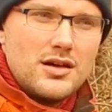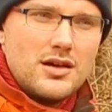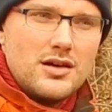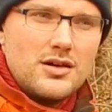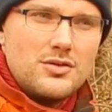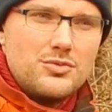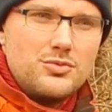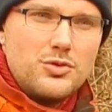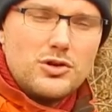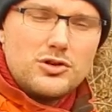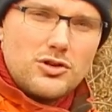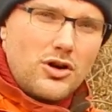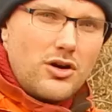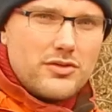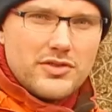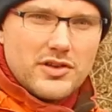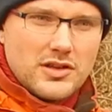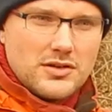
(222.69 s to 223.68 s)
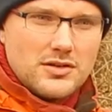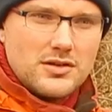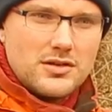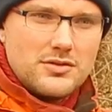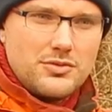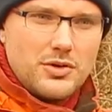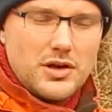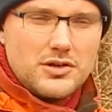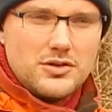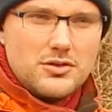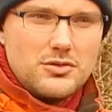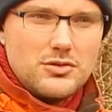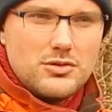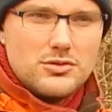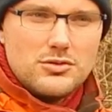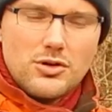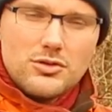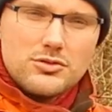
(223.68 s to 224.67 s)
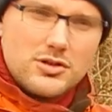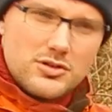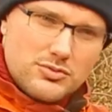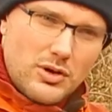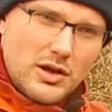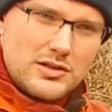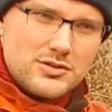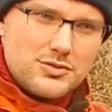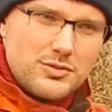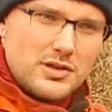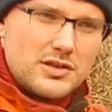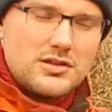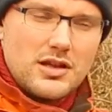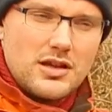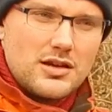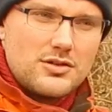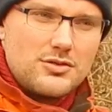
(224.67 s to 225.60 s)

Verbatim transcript: a, wood oven where you load it once with uh,